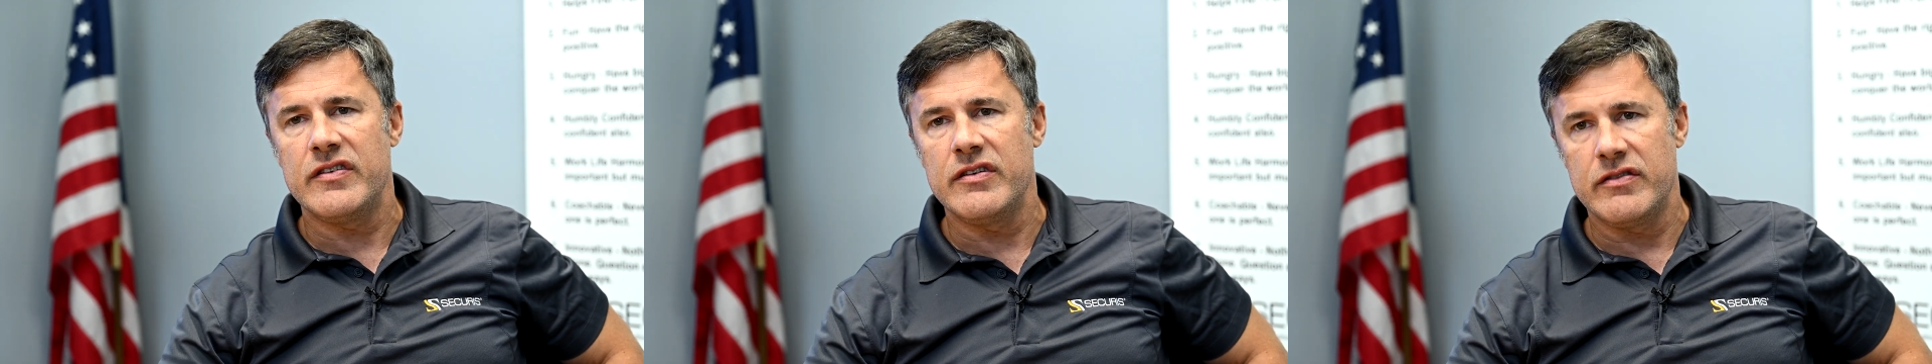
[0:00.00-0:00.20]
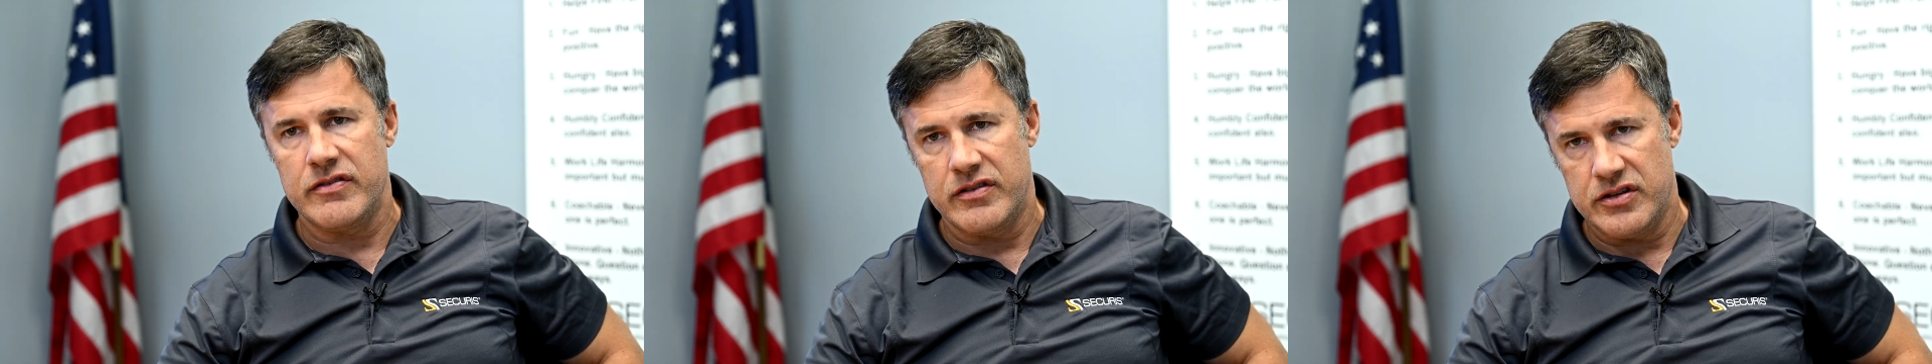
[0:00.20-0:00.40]

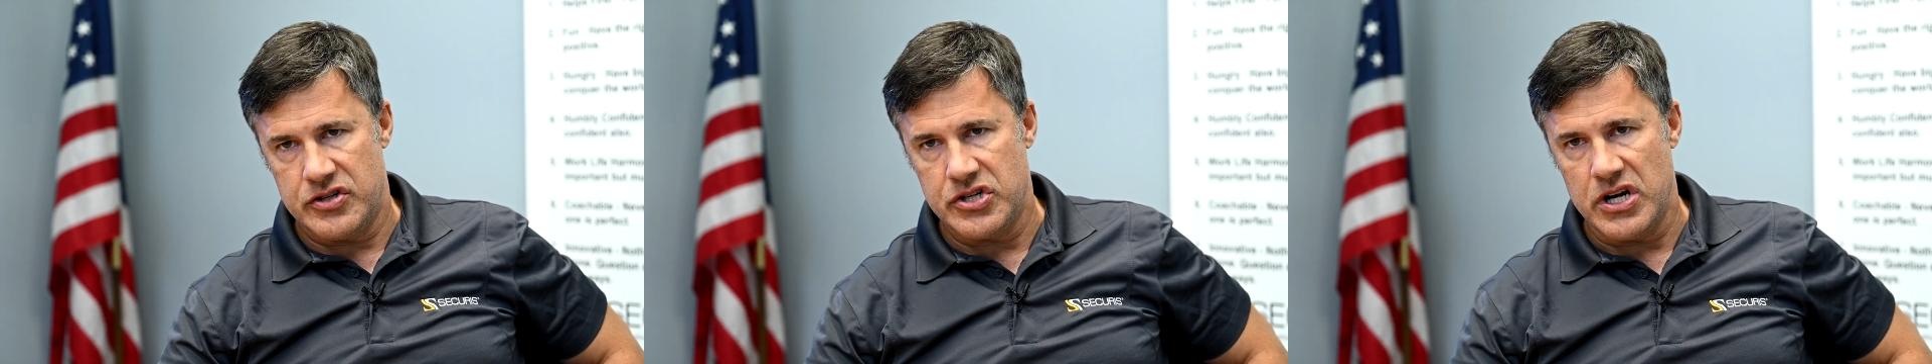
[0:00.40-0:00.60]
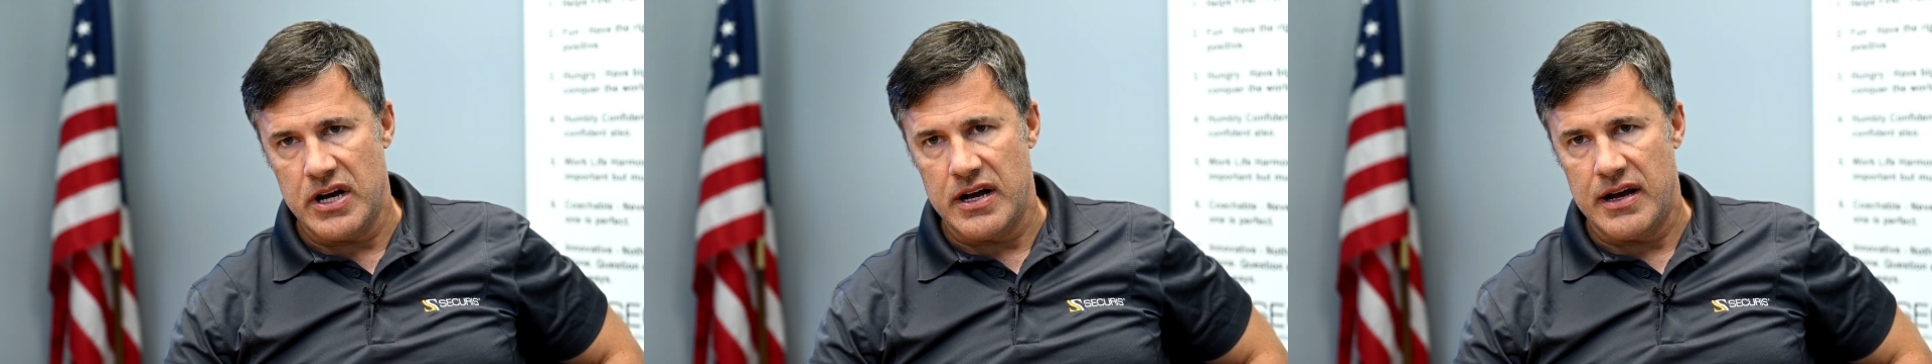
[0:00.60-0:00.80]
is the
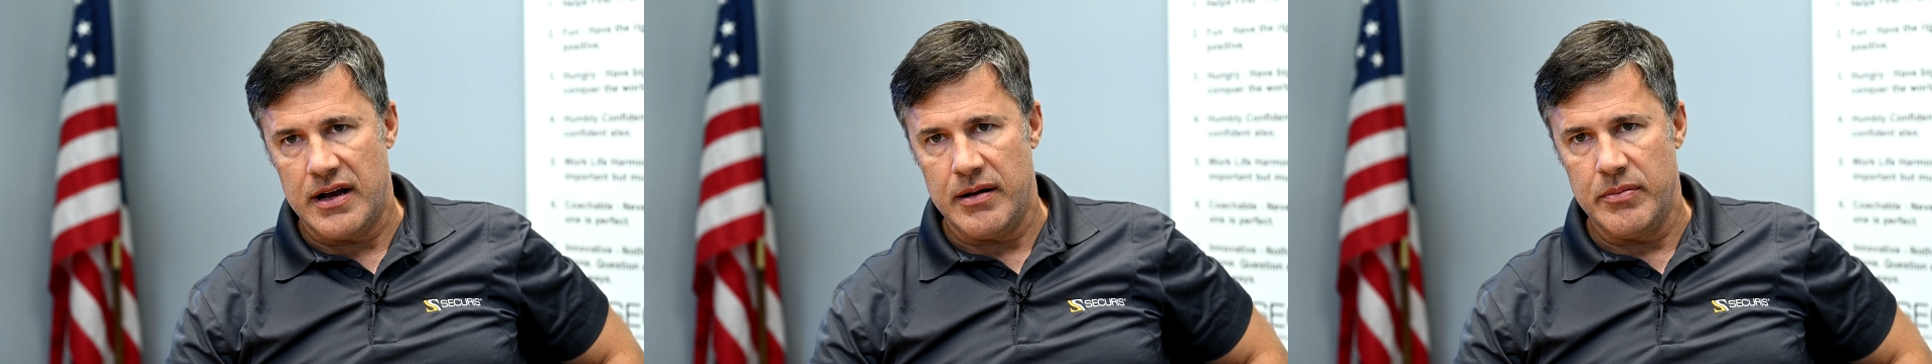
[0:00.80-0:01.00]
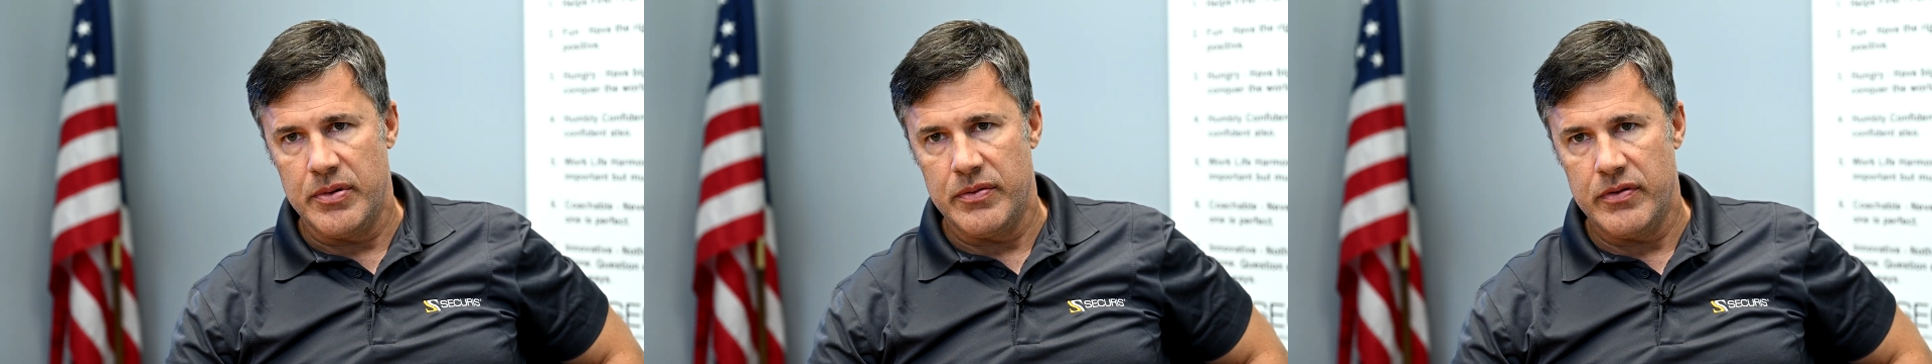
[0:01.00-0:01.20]

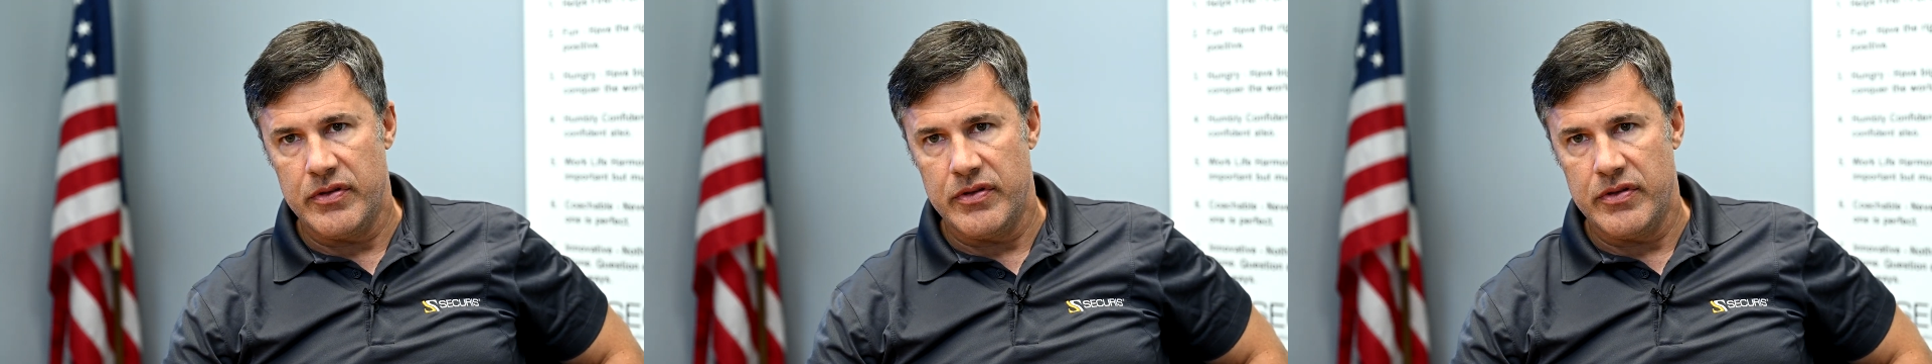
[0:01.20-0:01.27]
job,